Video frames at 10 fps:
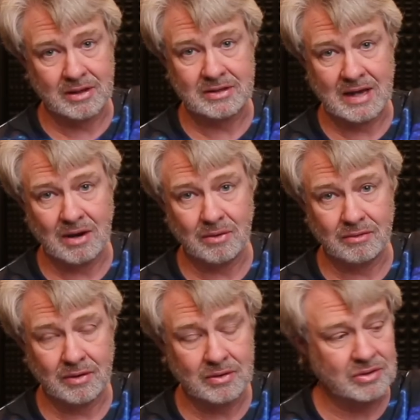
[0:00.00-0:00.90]
of the tower
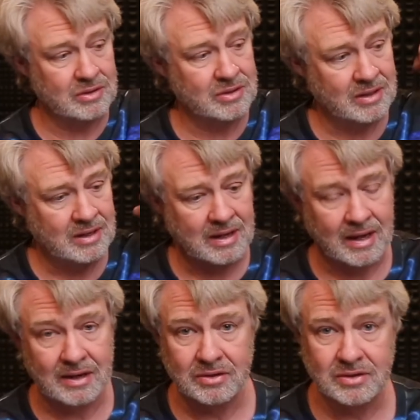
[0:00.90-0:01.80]
versions
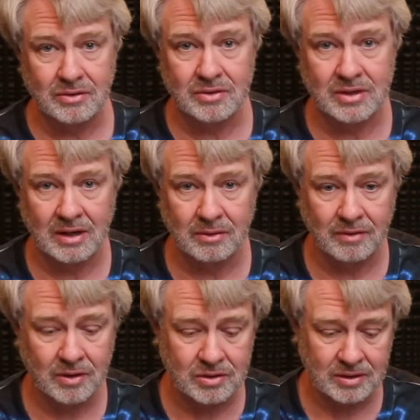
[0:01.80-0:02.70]
and a center channel
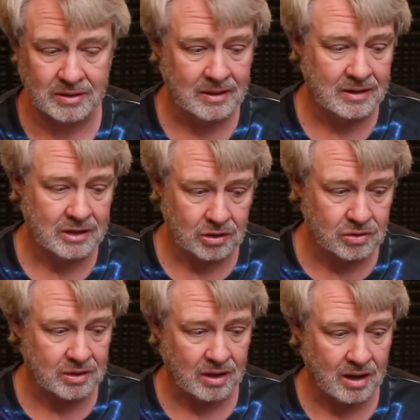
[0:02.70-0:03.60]
version
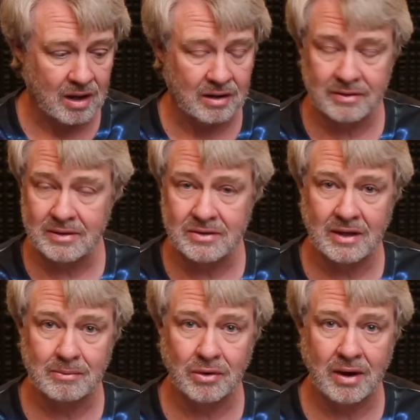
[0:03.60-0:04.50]
using all of these
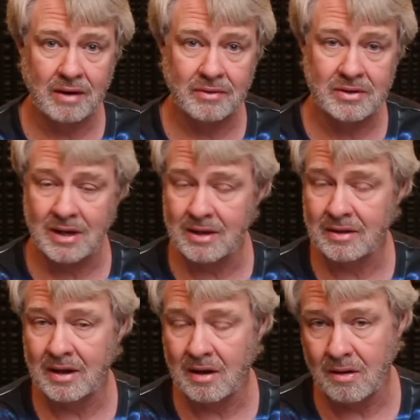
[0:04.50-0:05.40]
same drivers,
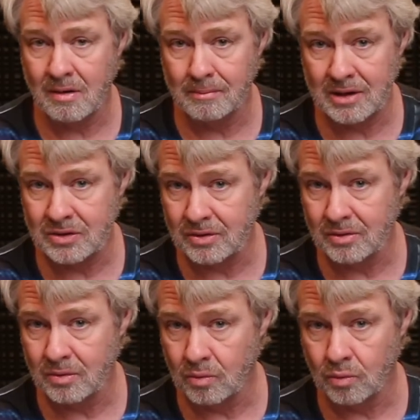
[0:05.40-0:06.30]
and they all
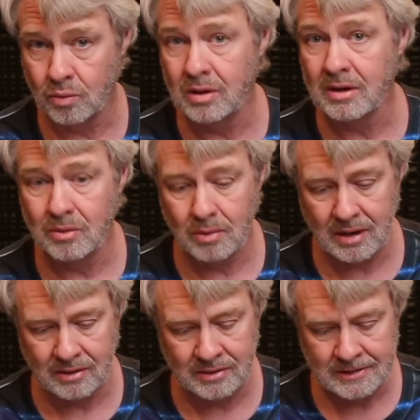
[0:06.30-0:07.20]
measure really
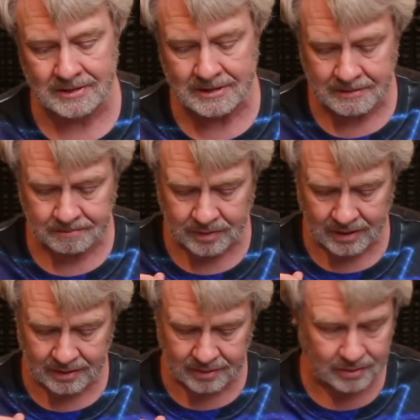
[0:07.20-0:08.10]
well.
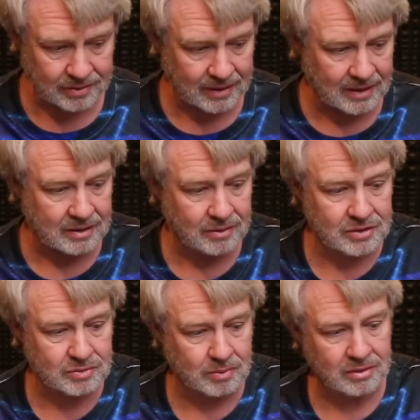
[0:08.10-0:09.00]
The only thing I
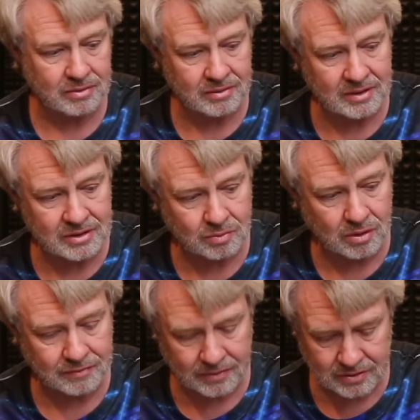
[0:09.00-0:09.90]
noticed with these
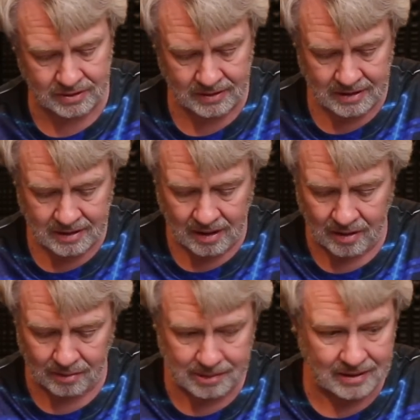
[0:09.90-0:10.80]
woofers
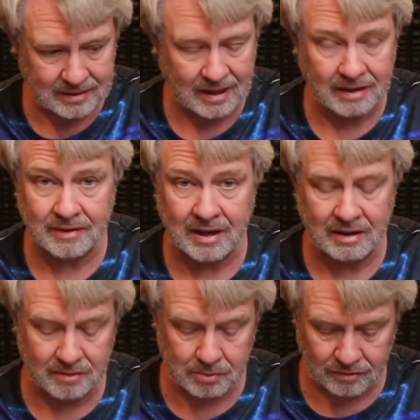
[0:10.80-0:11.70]
all being kind of a
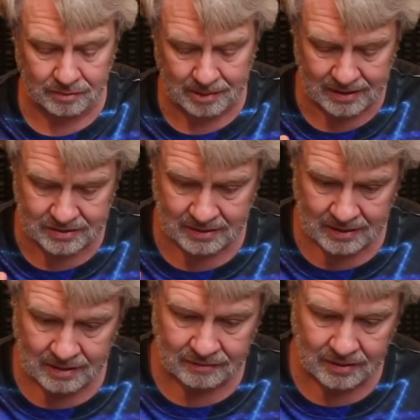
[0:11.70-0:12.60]
heavy moving mass,
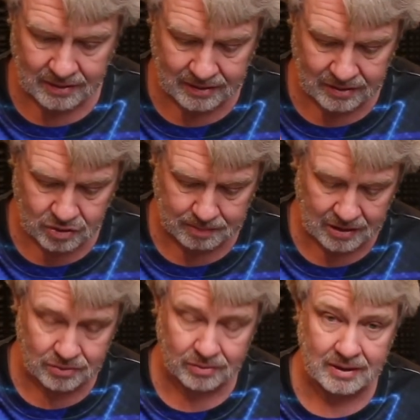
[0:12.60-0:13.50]
if you look at the
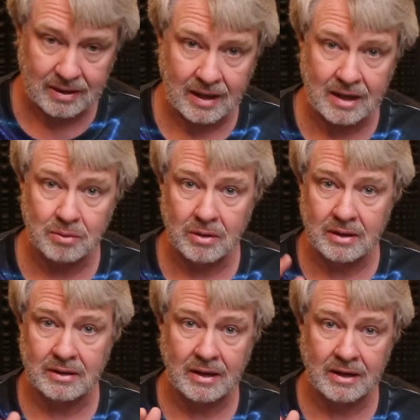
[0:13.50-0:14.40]
spectral decay, and we'll
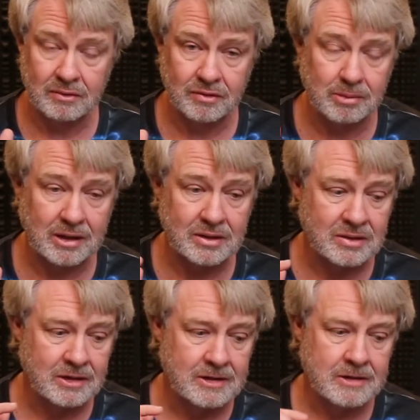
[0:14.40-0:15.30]
look at that in a few minutes,